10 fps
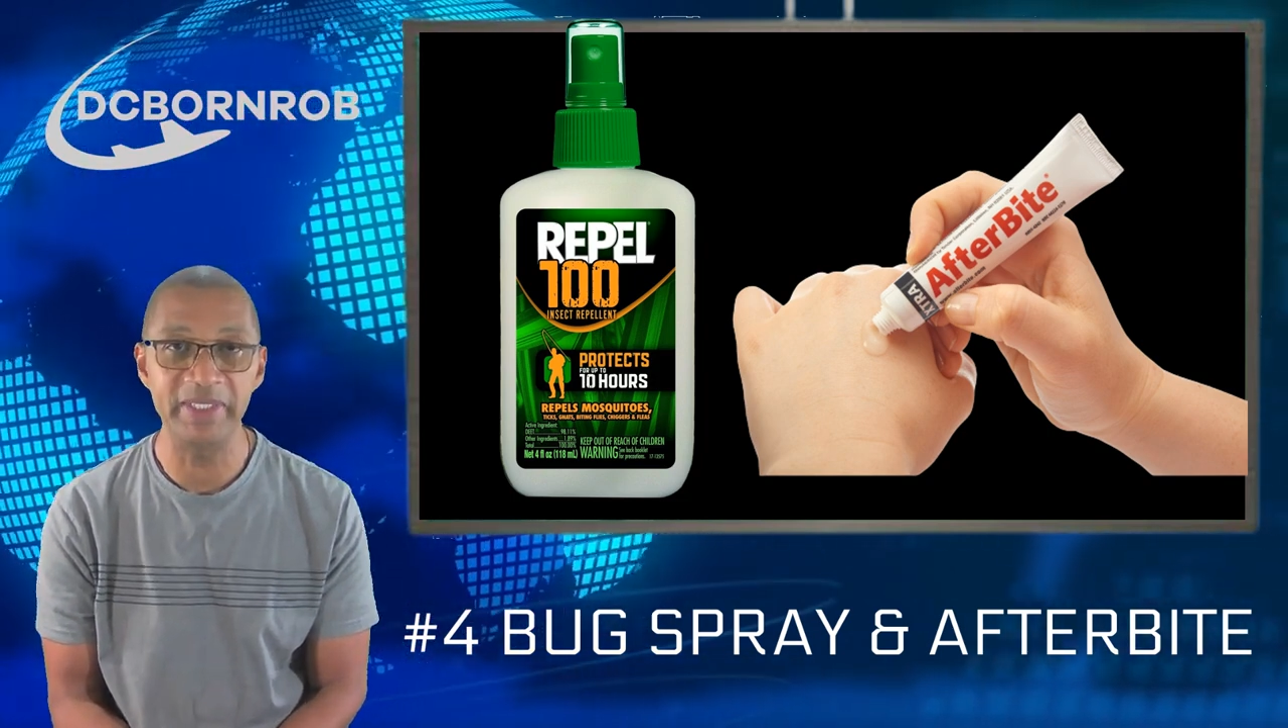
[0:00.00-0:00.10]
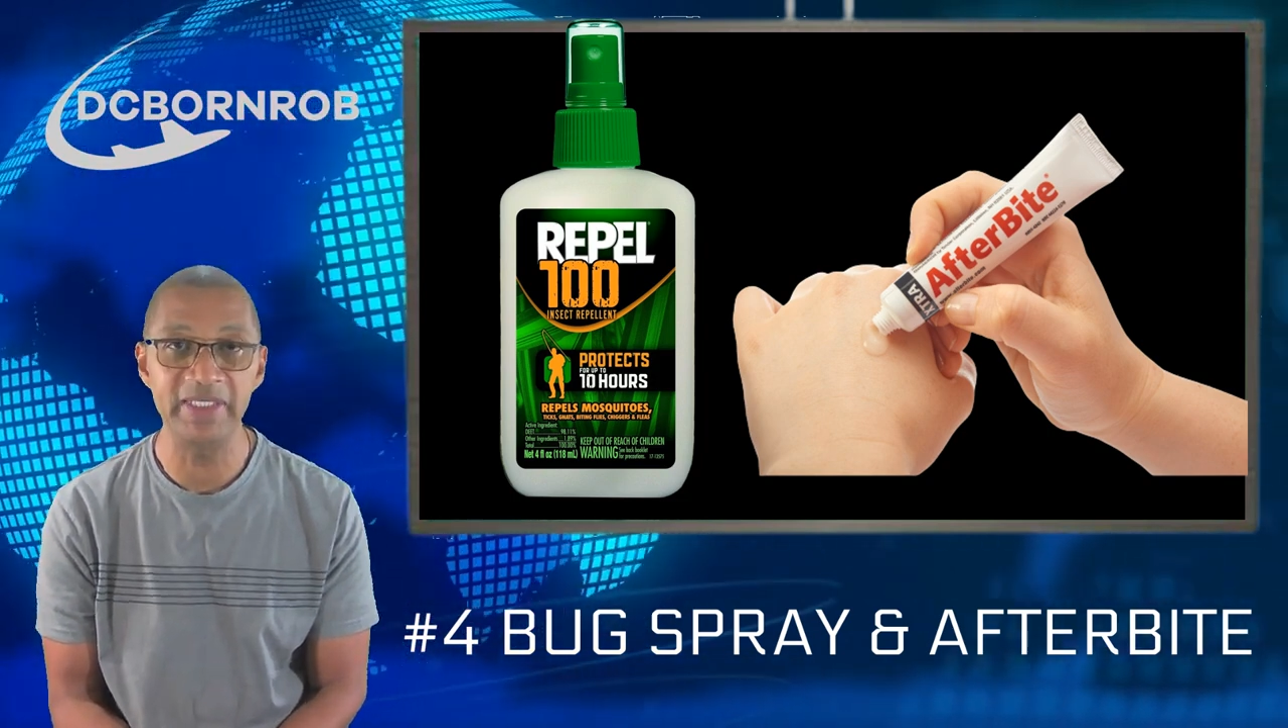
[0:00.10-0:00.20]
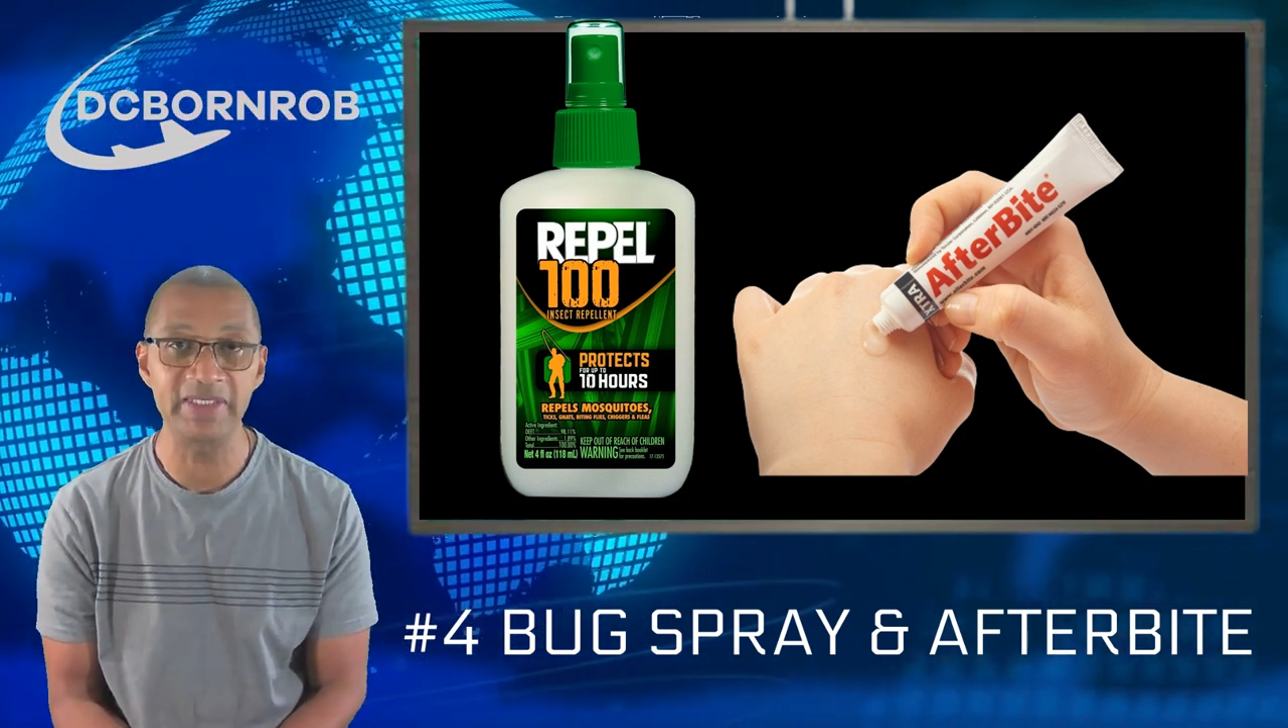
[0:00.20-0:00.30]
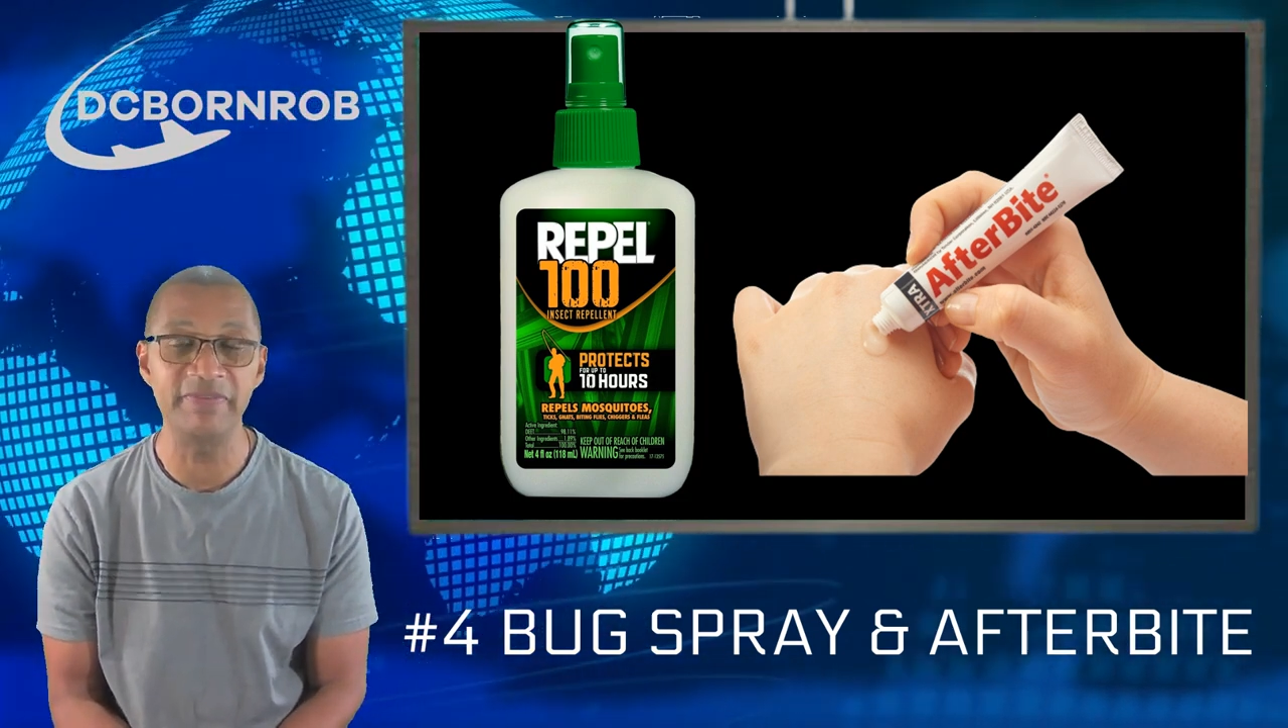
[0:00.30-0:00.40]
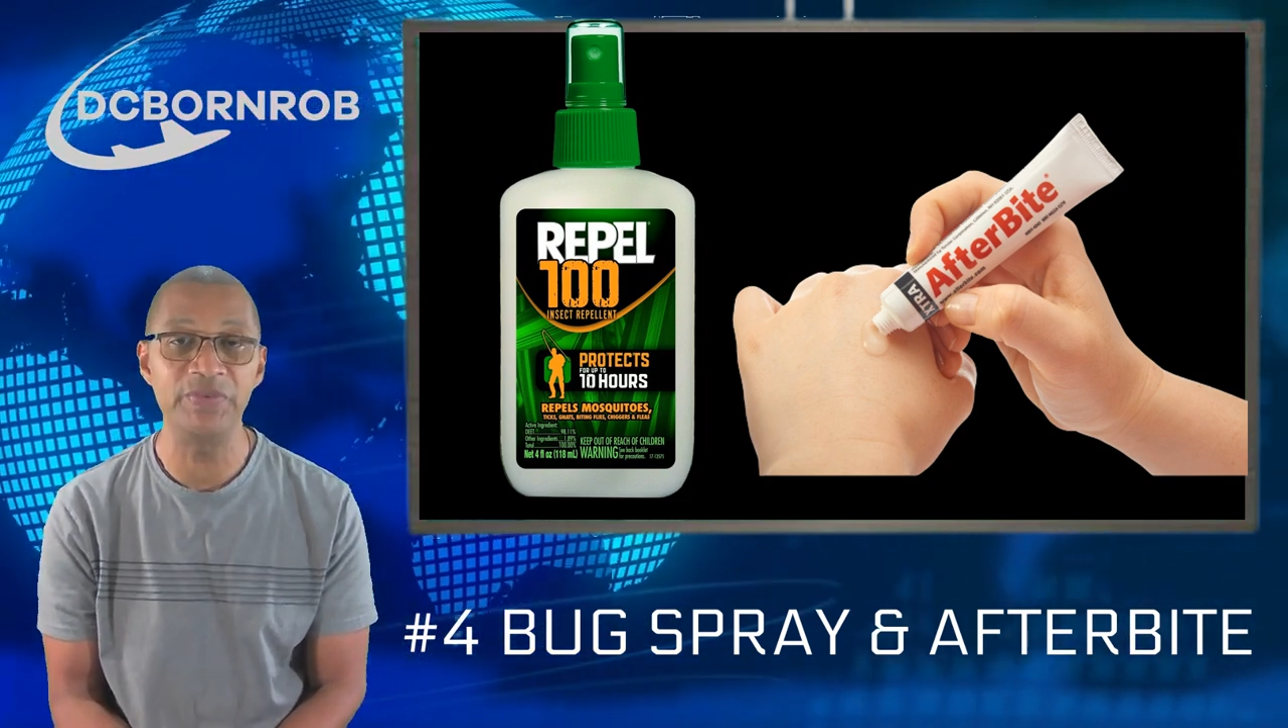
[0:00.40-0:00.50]

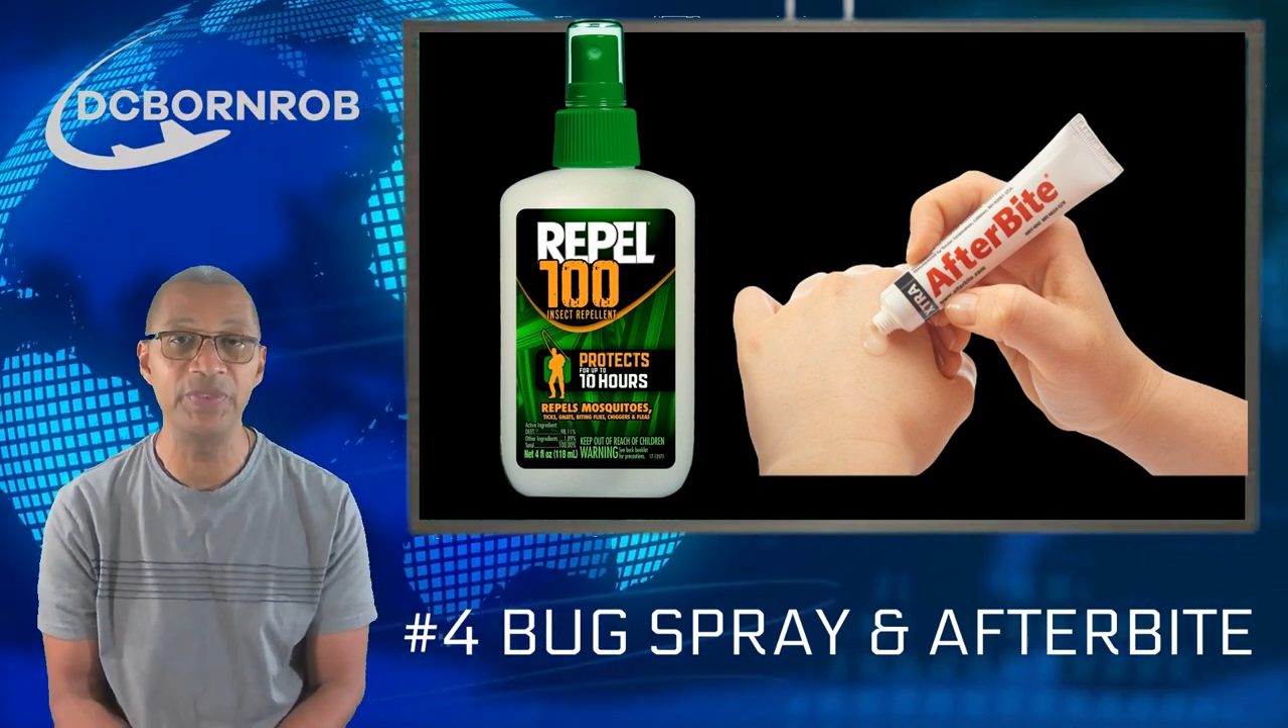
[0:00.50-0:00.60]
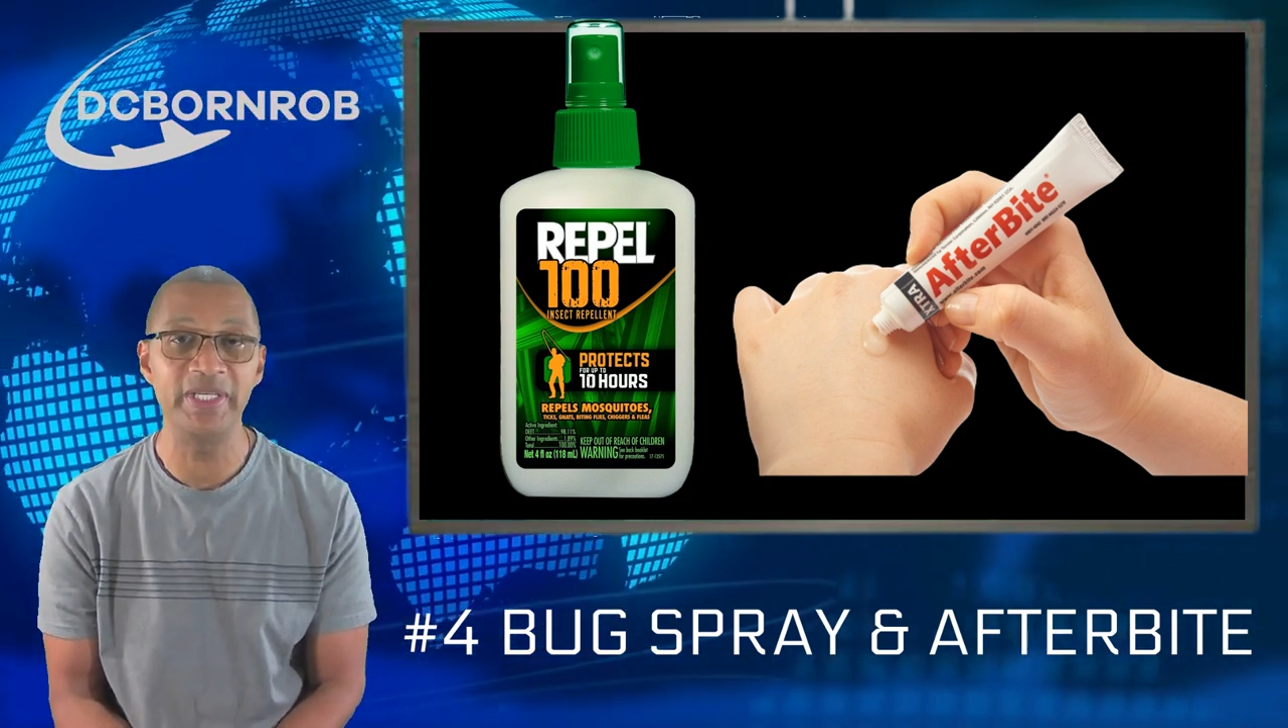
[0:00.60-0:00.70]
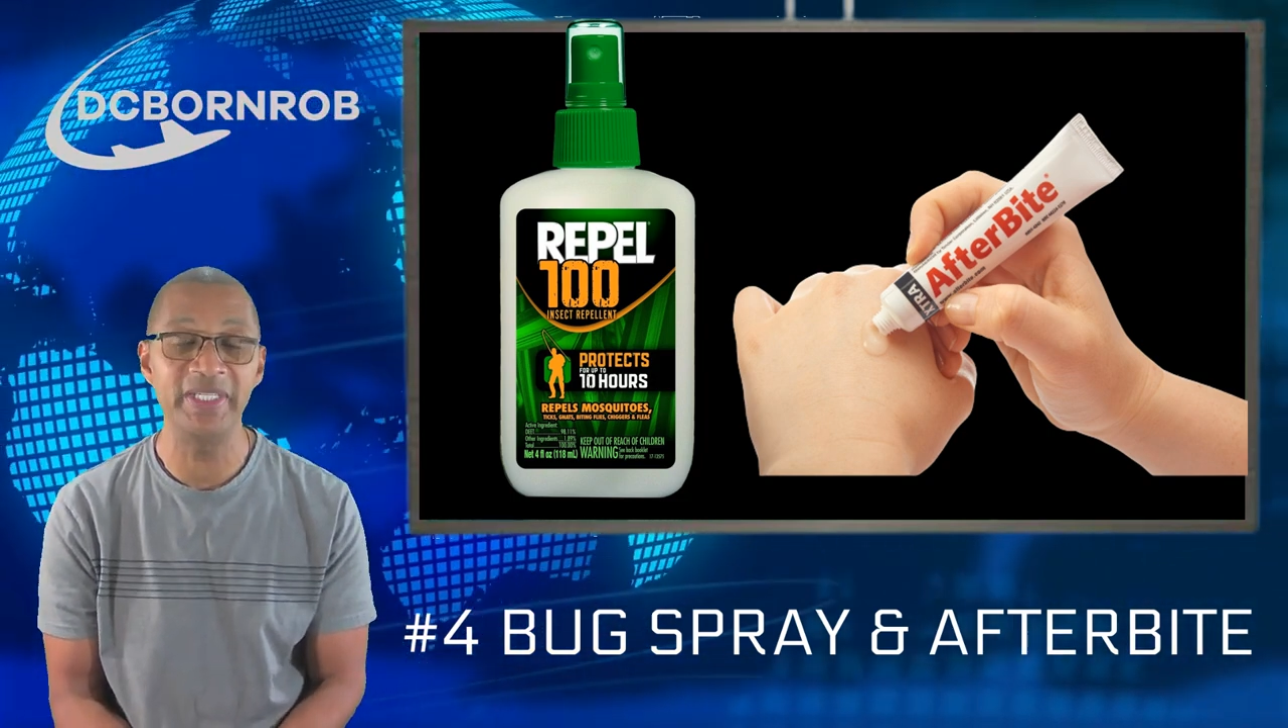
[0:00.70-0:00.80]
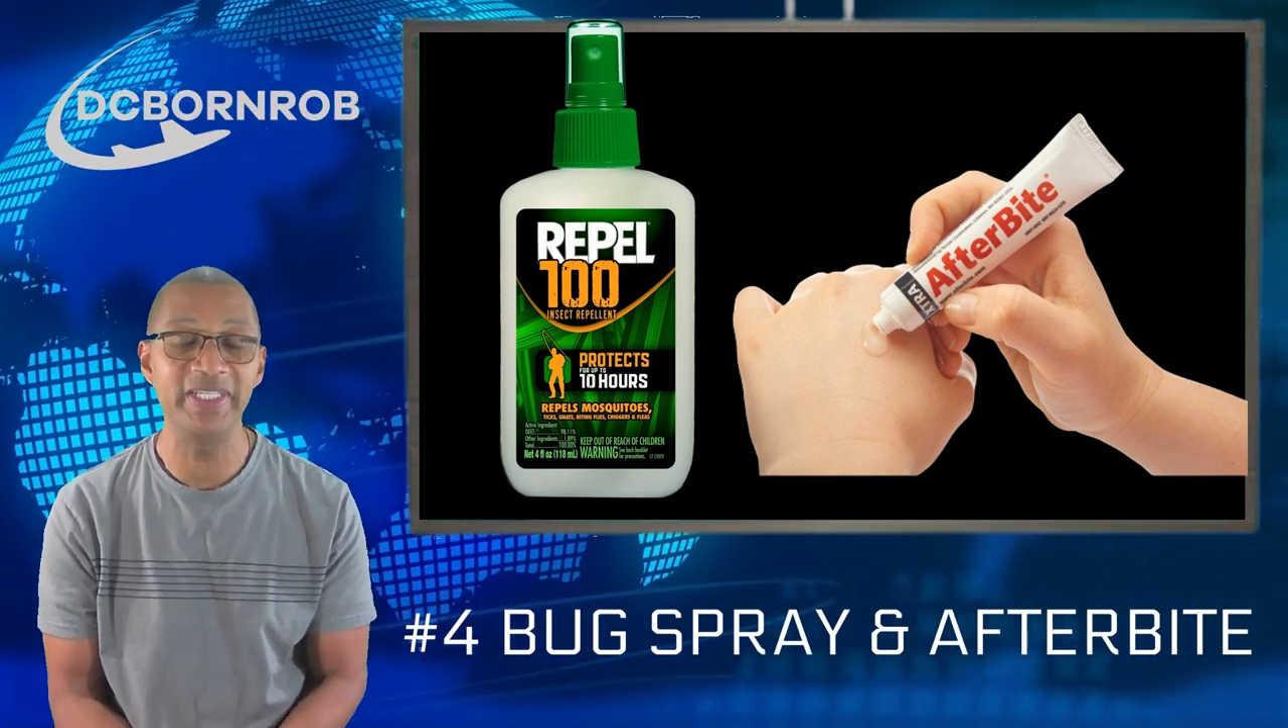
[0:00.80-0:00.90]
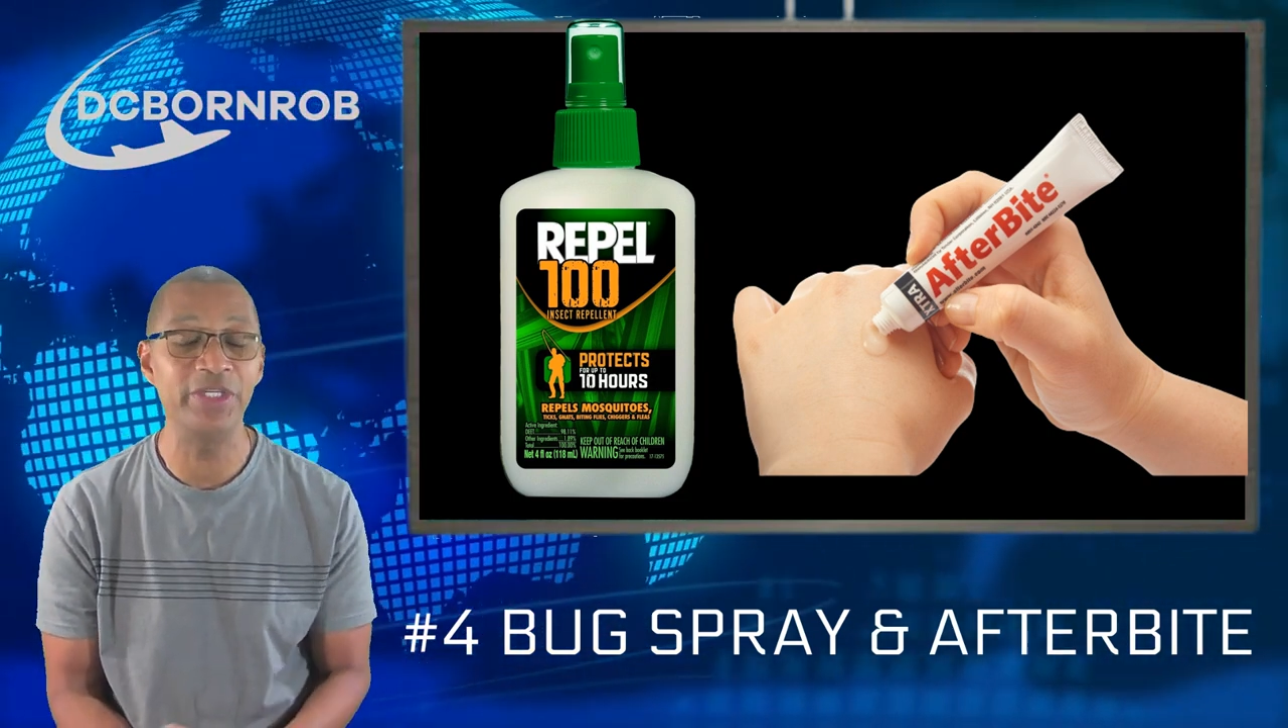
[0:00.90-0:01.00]
because if you
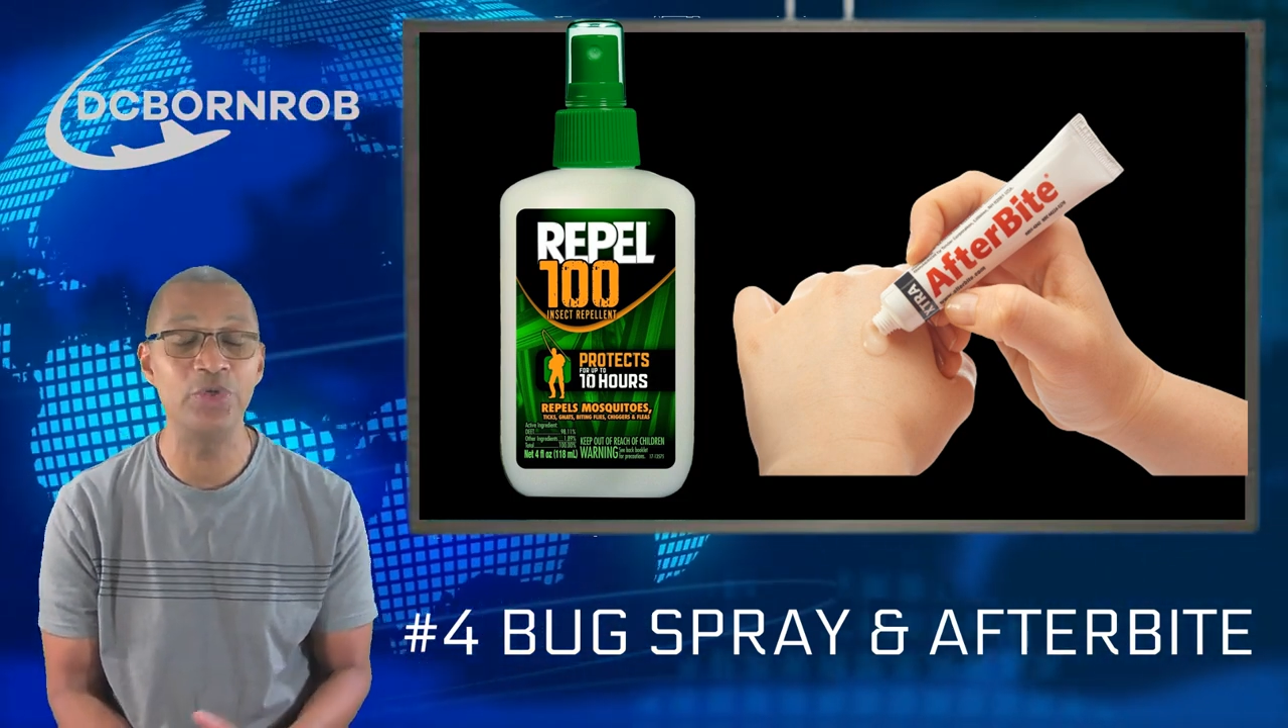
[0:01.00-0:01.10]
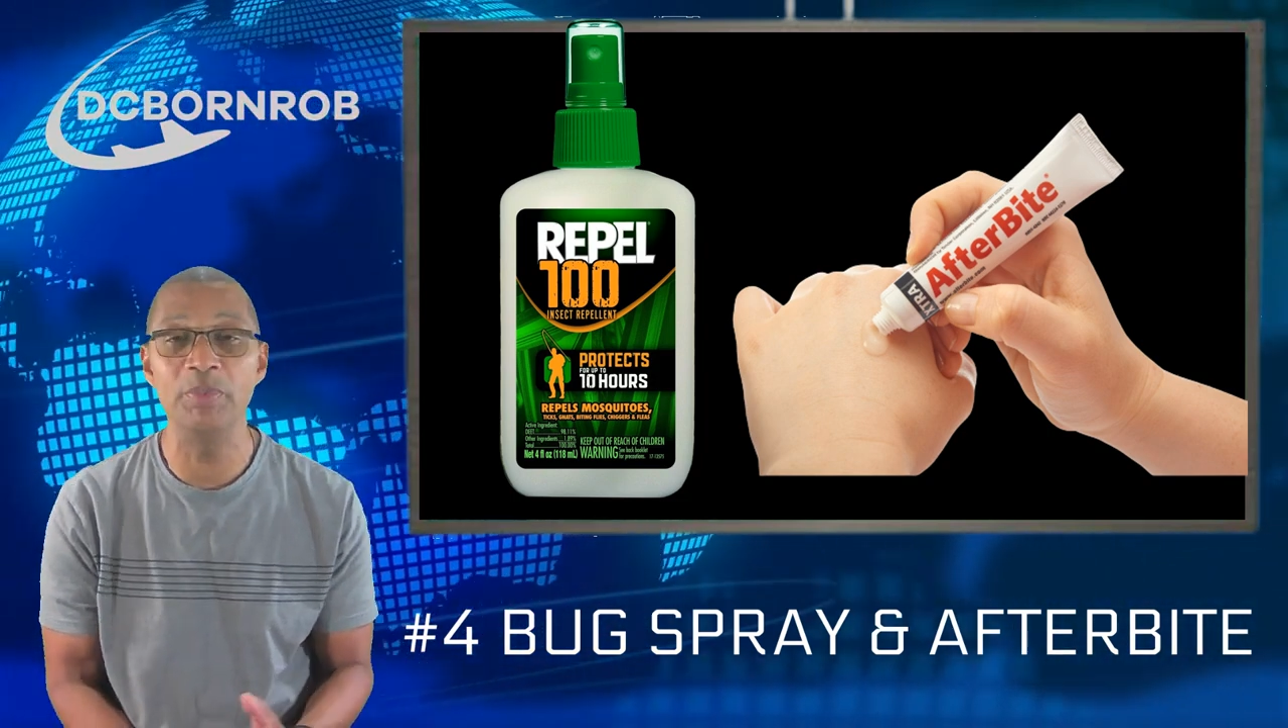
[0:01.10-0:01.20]
get eaten,